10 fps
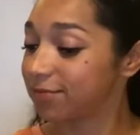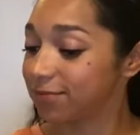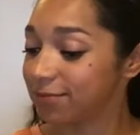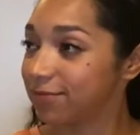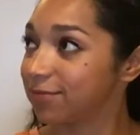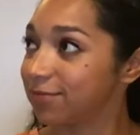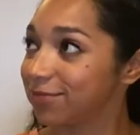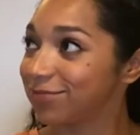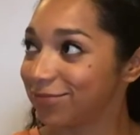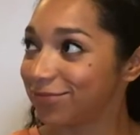
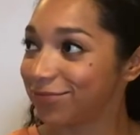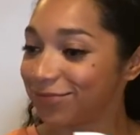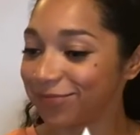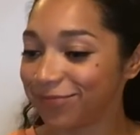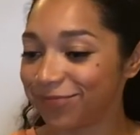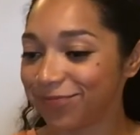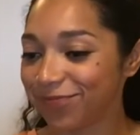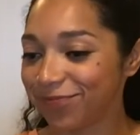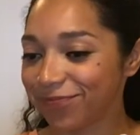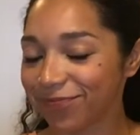
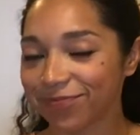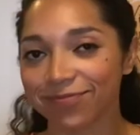No words are spoken by the person on screen.